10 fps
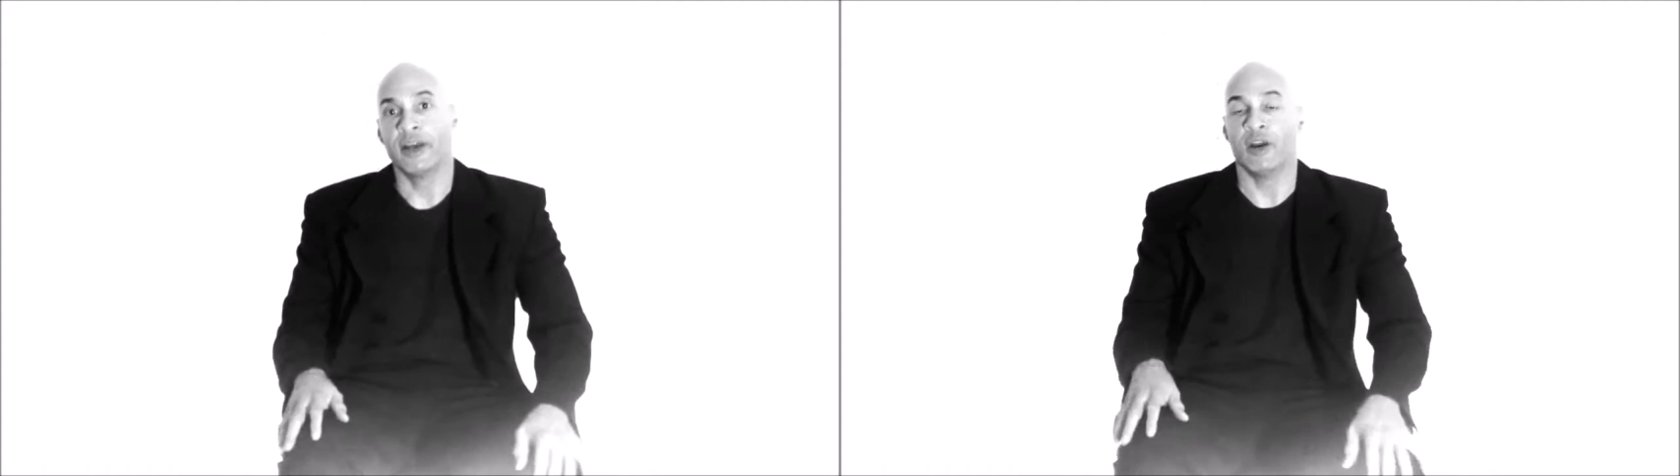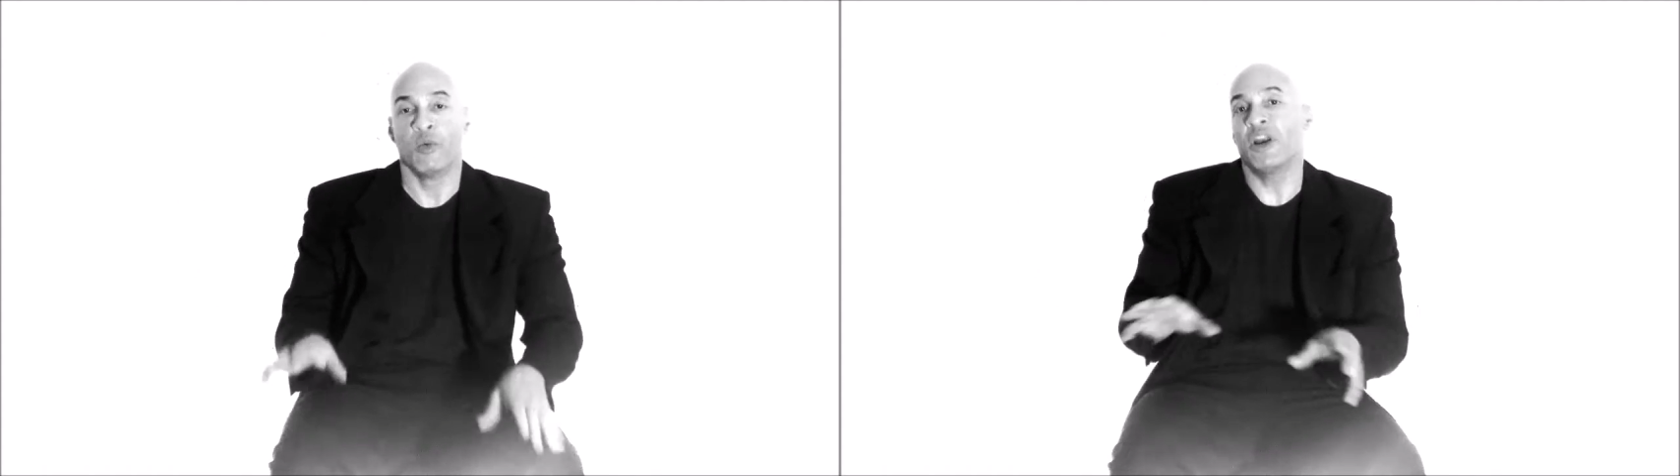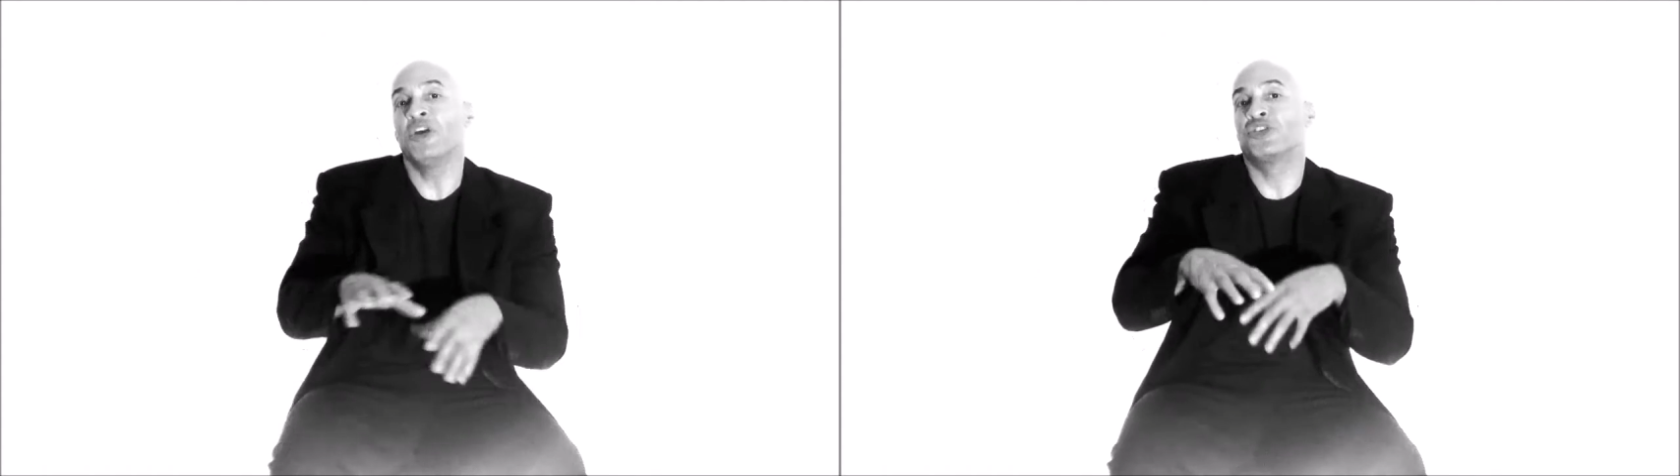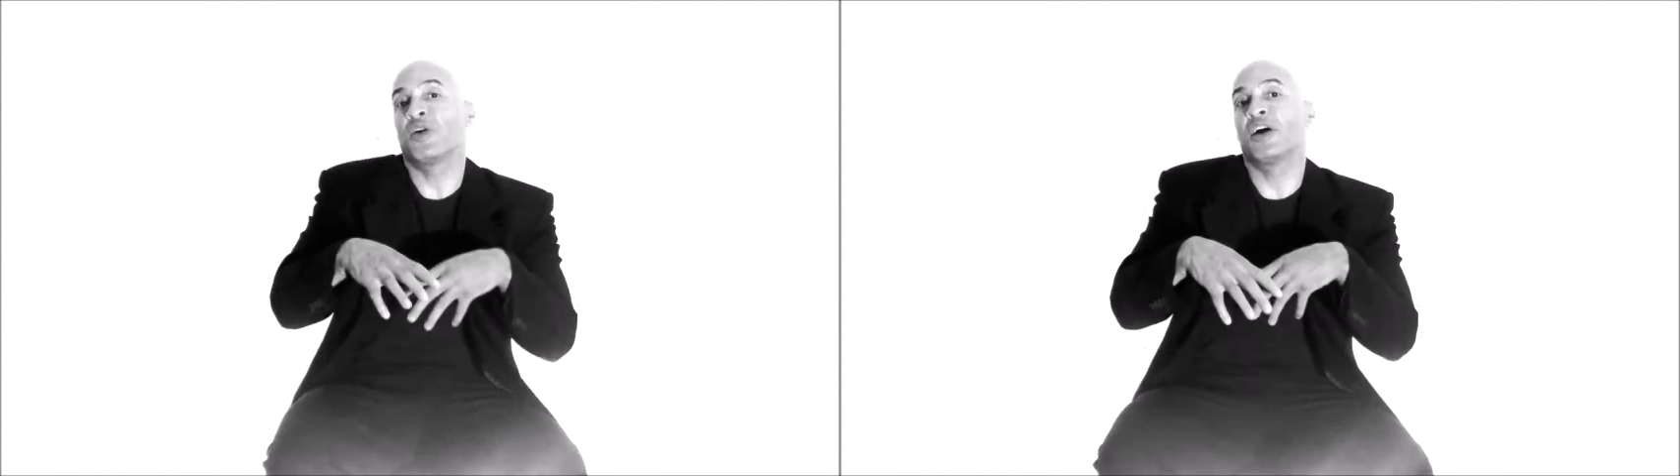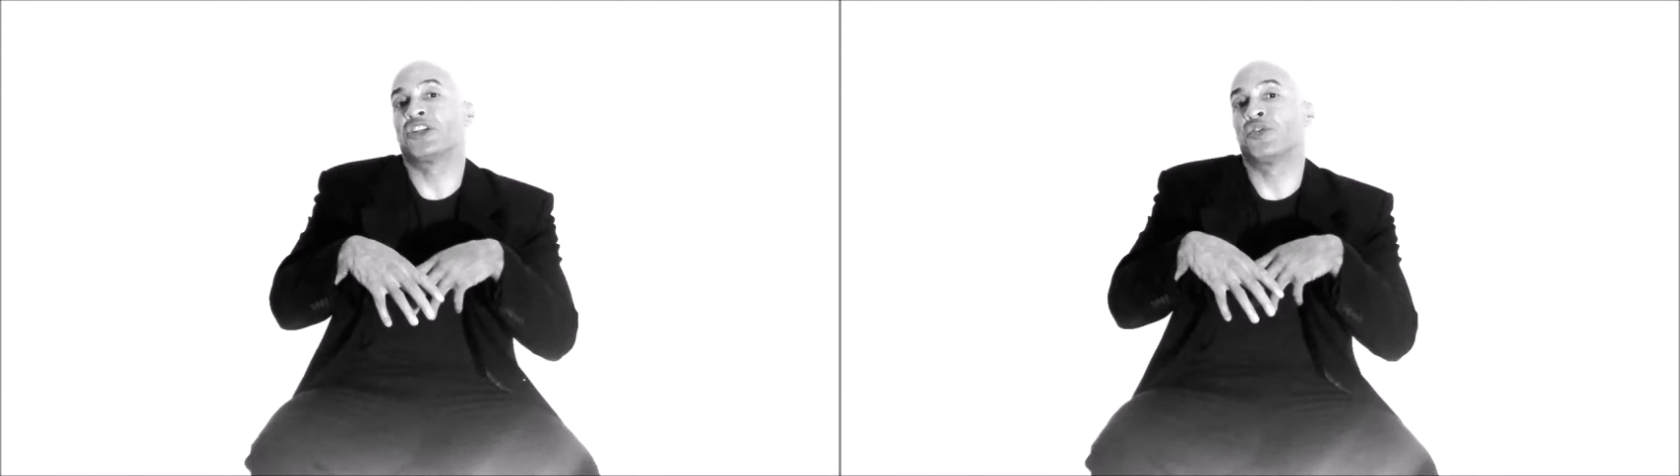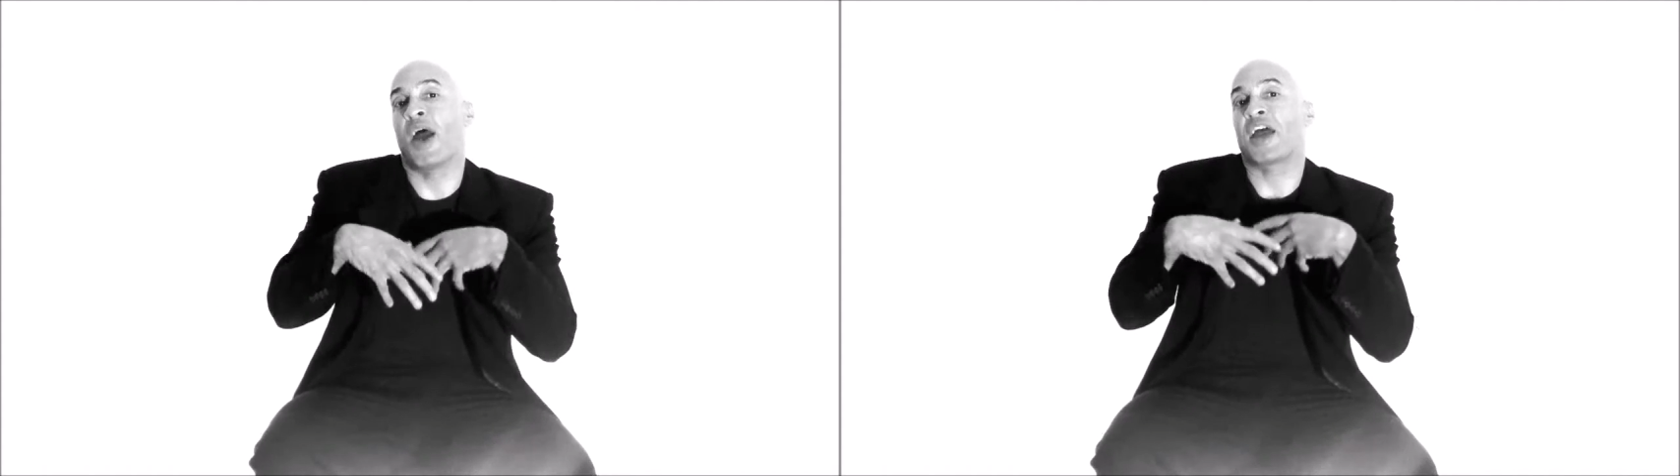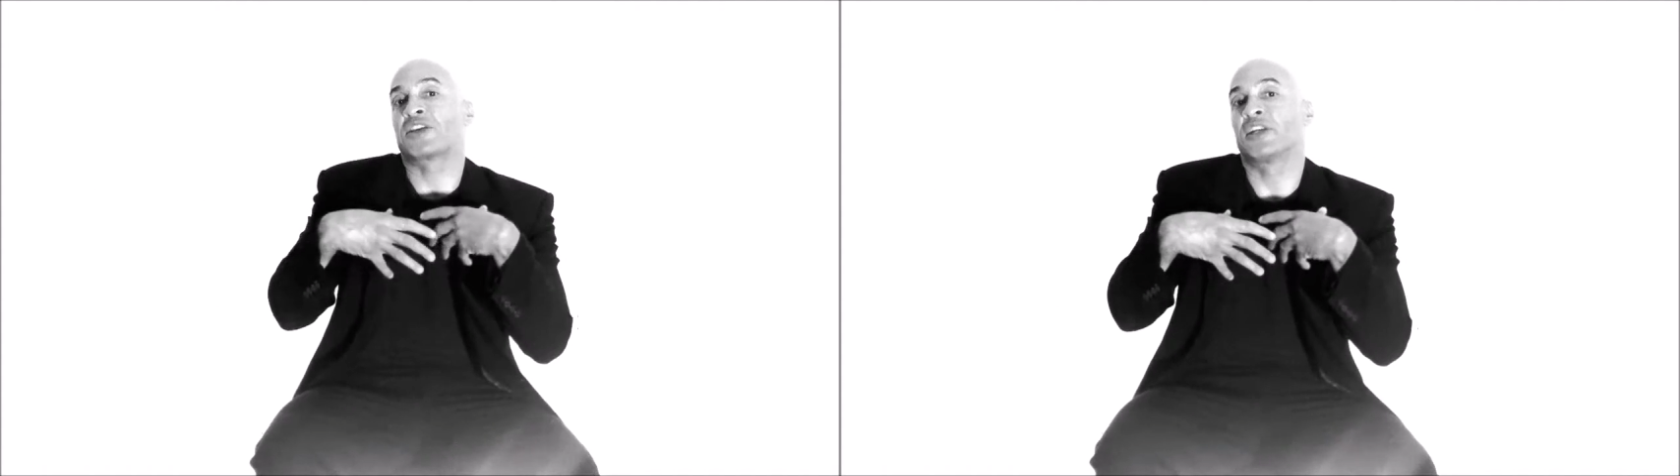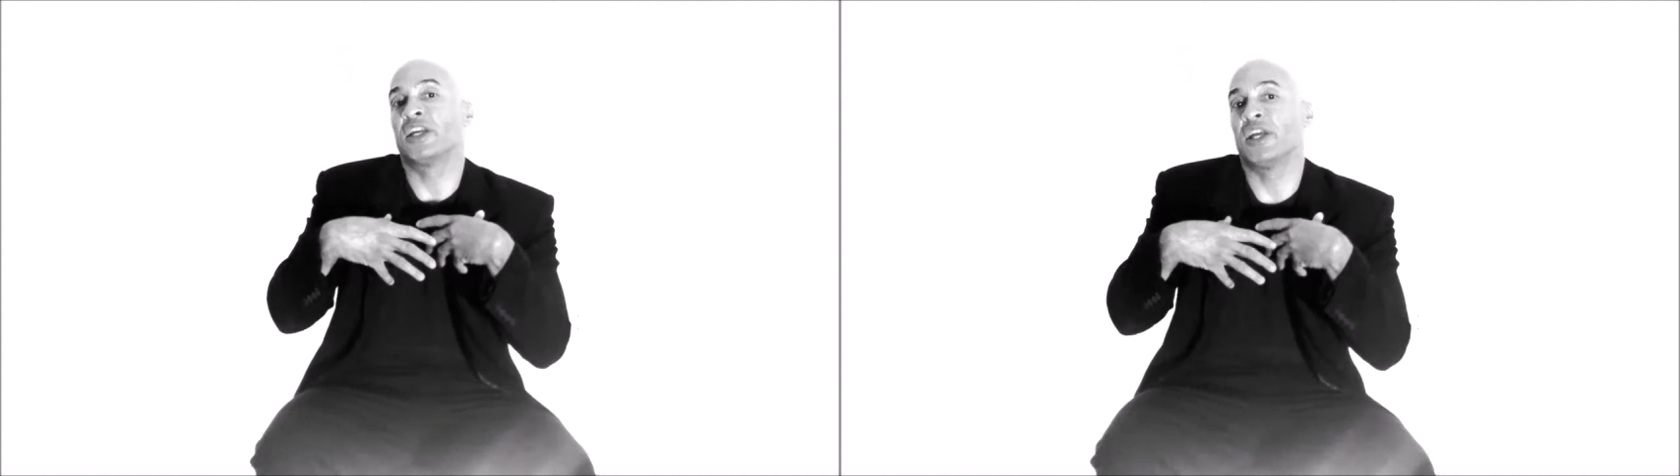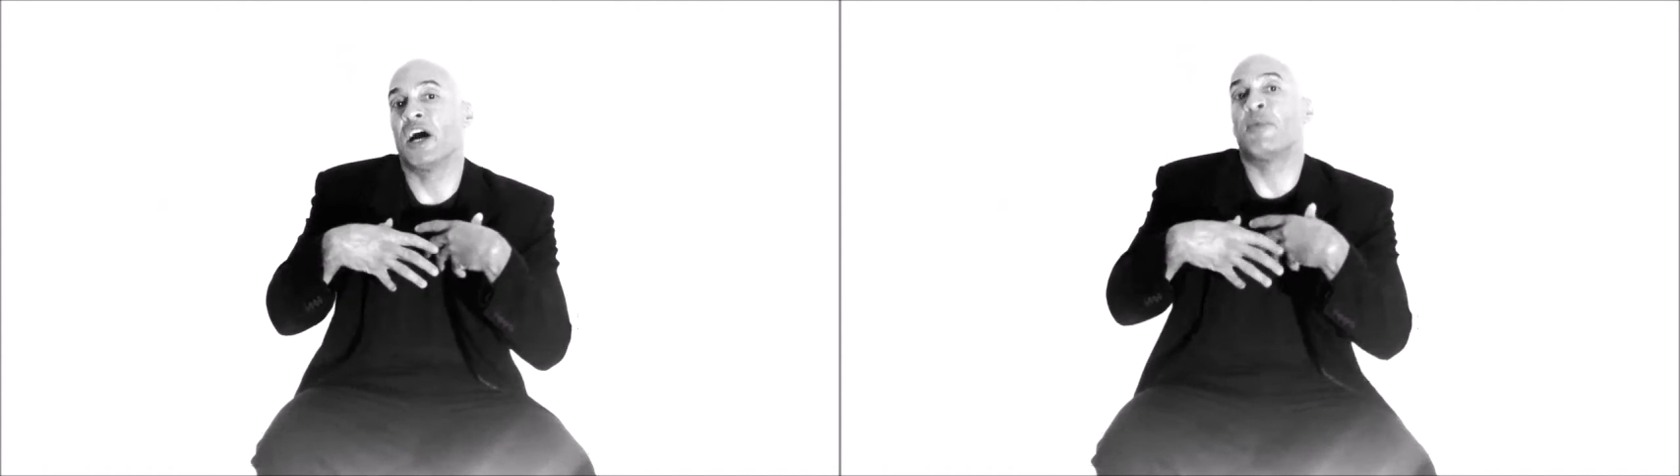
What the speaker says: And what are you trying to actually